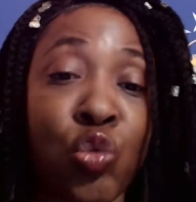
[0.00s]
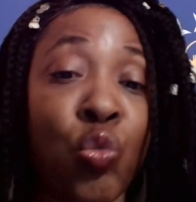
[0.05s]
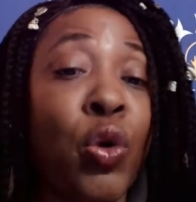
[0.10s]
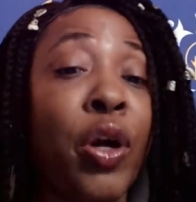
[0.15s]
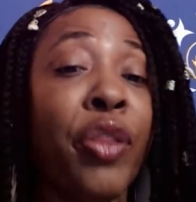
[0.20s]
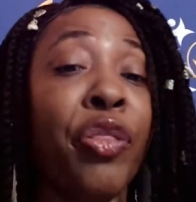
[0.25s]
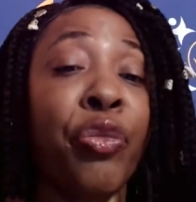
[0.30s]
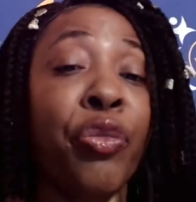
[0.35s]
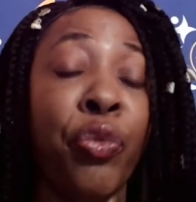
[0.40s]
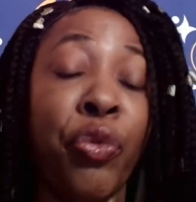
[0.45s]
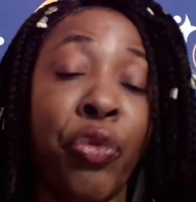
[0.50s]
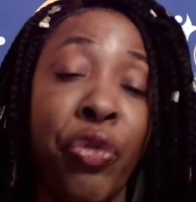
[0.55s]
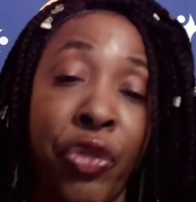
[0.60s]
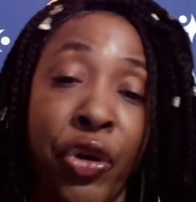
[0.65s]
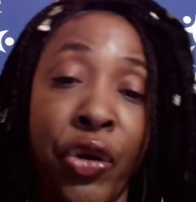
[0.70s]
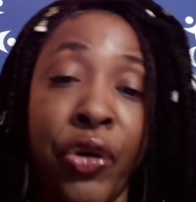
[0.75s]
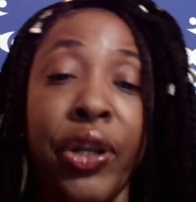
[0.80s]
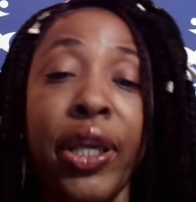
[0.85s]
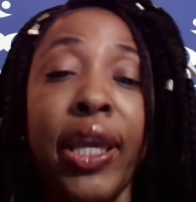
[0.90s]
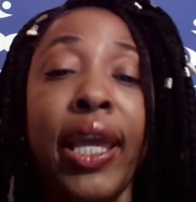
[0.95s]
1 through
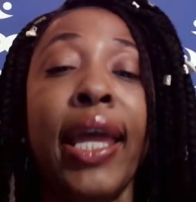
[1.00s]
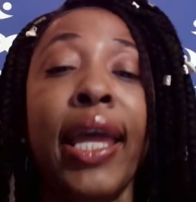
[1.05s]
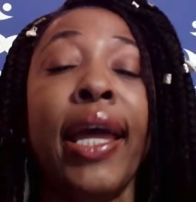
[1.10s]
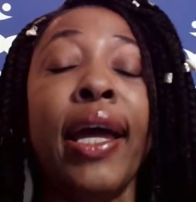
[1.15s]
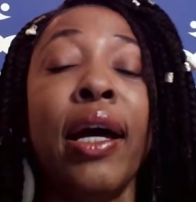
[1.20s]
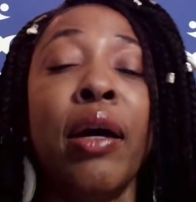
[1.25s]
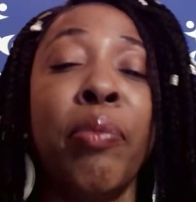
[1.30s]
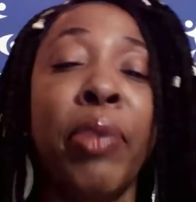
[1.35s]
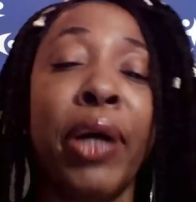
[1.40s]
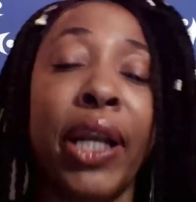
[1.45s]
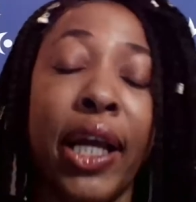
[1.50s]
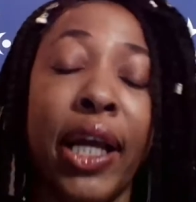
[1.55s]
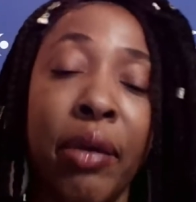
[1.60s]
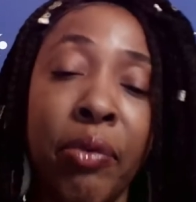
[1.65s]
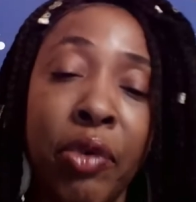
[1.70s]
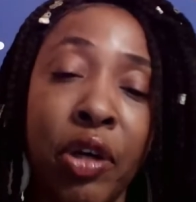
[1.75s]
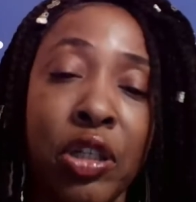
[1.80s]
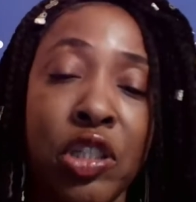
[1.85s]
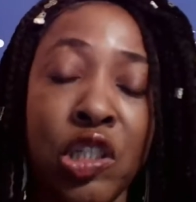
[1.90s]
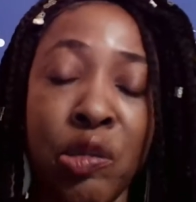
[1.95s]
30, but
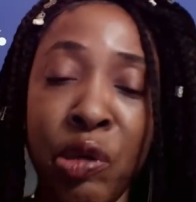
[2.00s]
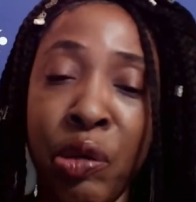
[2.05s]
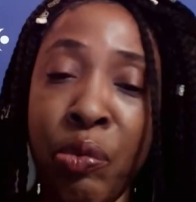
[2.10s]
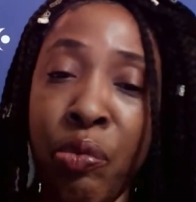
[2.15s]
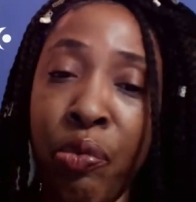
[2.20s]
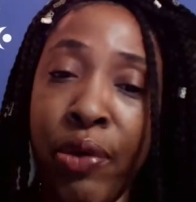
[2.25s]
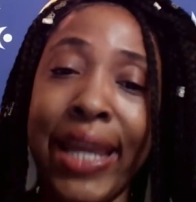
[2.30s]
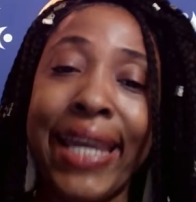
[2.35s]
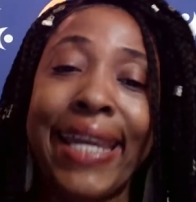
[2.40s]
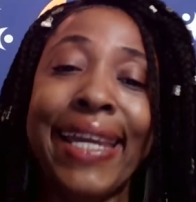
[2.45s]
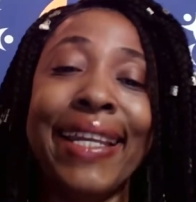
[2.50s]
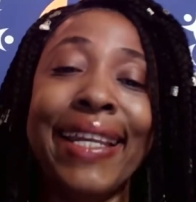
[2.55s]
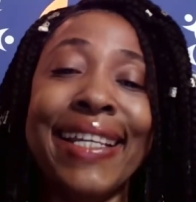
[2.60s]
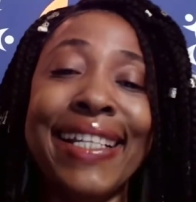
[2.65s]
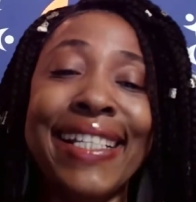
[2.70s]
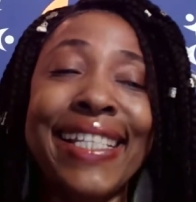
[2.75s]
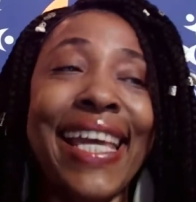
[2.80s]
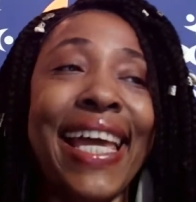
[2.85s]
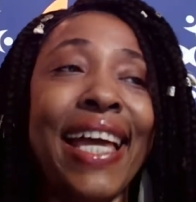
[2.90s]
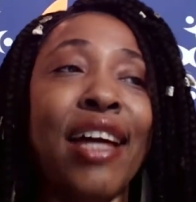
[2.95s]
I'm going to be breaking
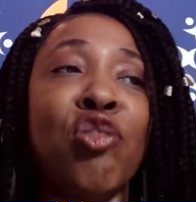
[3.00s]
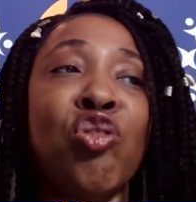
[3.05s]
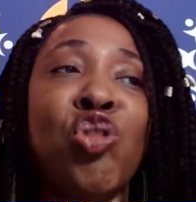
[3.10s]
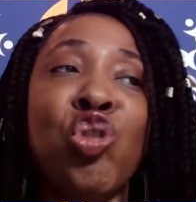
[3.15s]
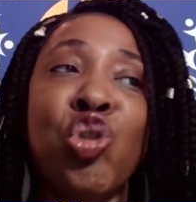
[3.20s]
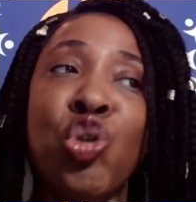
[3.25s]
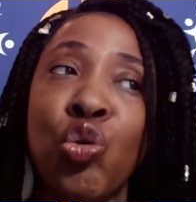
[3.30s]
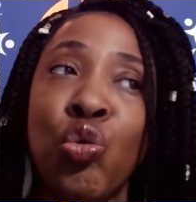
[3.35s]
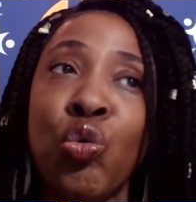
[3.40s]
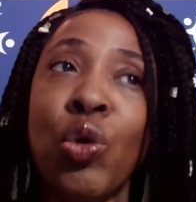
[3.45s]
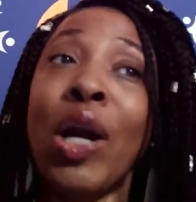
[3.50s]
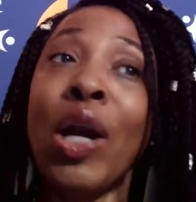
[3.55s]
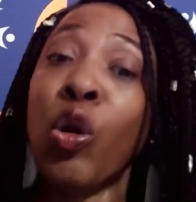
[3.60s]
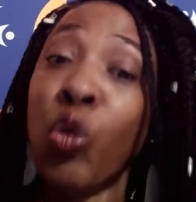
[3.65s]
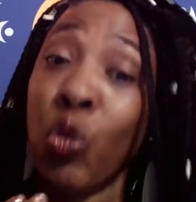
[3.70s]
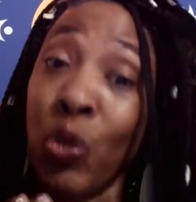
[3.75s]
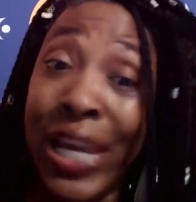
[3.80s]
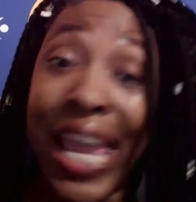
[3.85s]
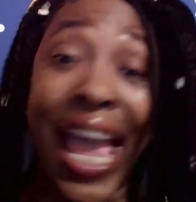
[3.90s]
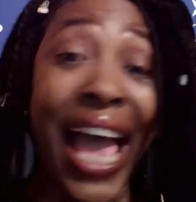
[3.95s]
it down to
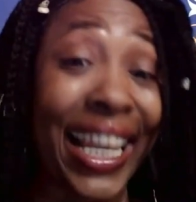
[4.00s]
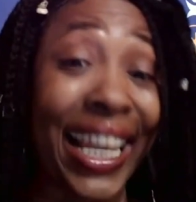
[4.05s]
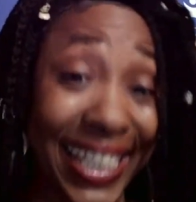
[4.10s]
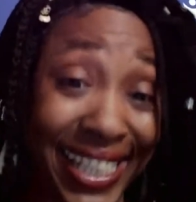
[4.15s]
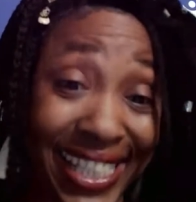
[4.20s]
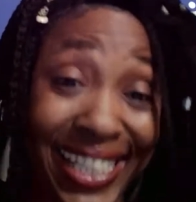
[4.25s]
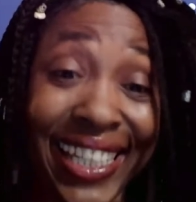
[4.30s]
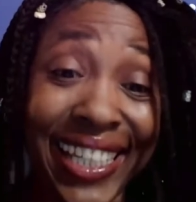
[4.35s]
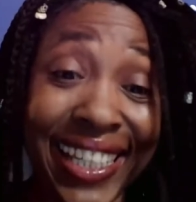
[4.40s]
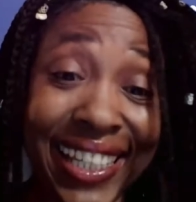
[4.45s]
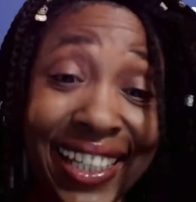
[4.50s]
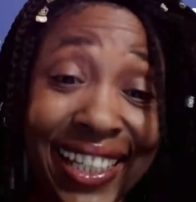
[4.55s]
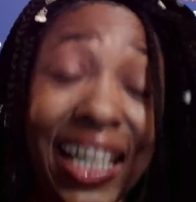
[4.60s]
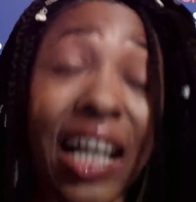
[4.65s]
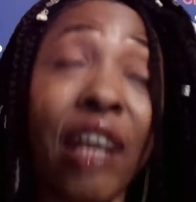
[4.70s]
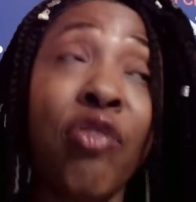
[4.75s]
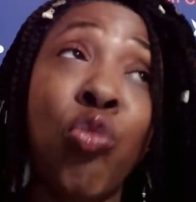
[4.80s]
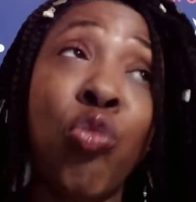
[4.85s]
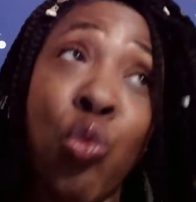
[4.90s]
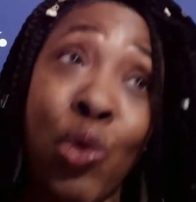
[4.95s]
reality
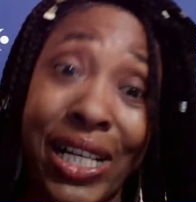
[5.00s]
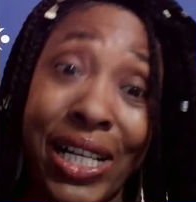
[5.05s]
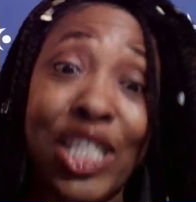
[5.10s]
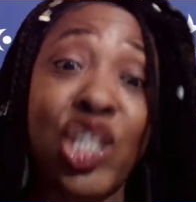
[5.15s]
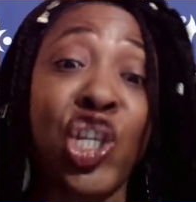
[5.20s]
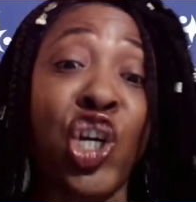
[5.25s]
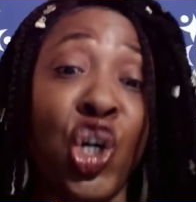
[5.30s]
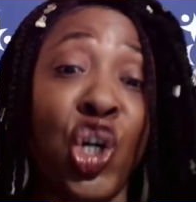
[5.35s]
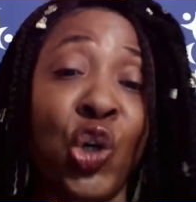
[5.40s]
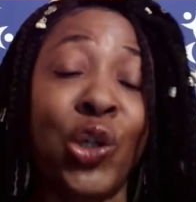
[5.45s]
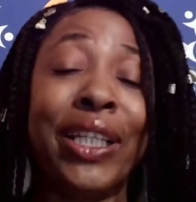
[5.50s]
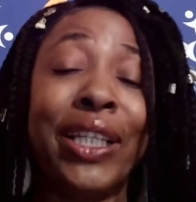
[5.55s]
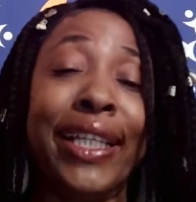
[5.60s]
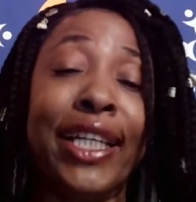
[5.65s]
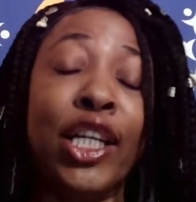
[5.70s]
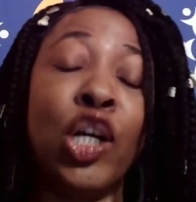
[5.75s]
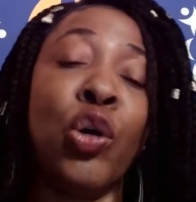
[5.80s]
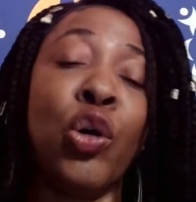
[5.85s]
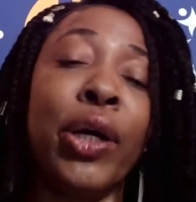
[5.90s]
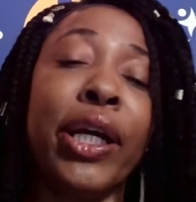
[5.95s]
of what's
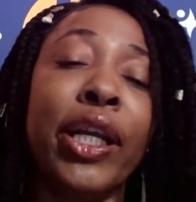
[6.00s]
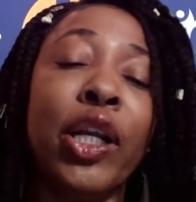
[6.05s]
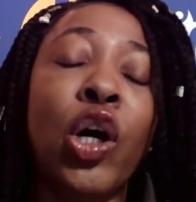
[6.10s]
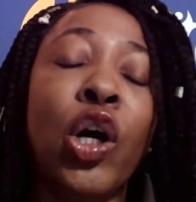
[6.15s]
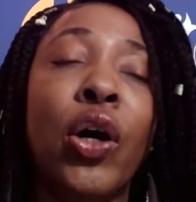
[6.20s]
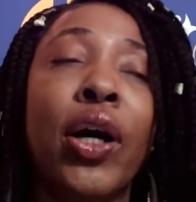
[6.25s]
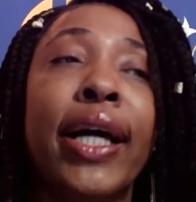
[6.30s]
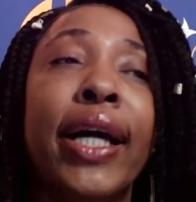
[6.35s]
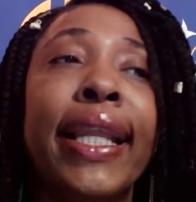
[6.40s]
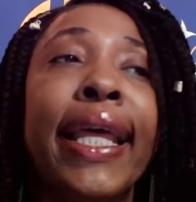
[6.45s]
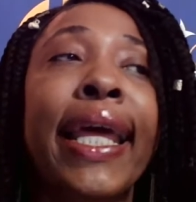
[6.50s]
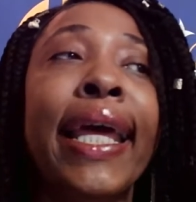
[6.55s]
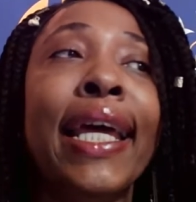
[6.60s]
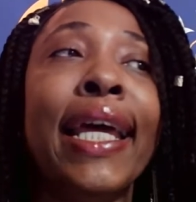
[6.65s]
currently going on